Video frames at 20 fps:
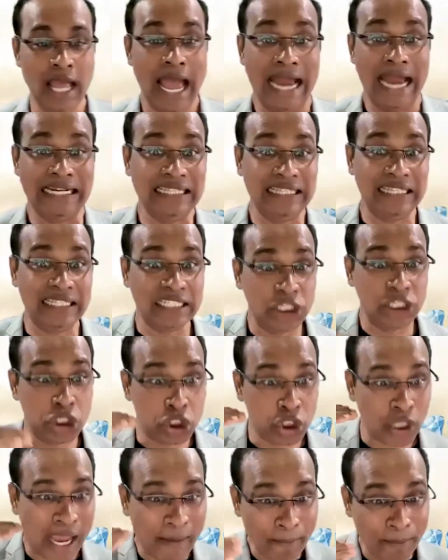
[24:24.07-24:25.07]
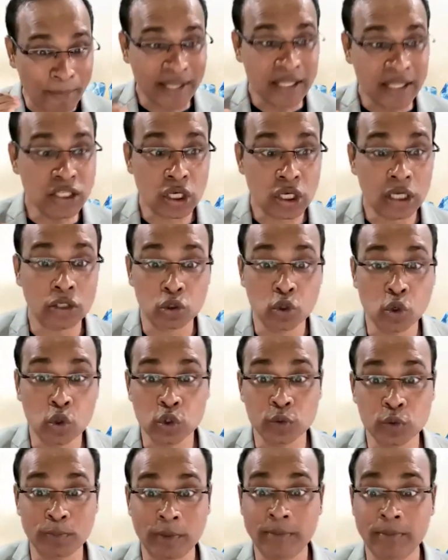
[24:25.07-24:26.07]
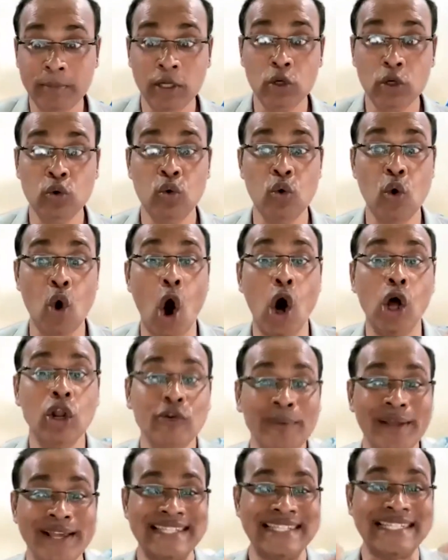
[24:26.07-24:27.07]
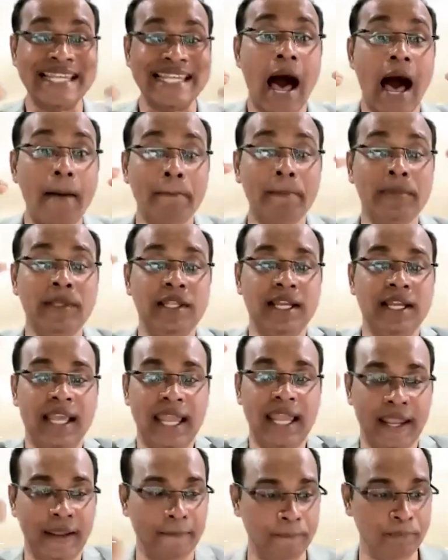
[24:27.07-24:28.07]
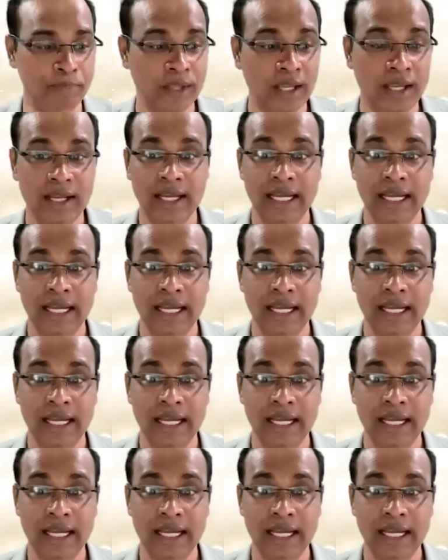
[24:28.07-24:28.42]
And the champions are those people who always up the game.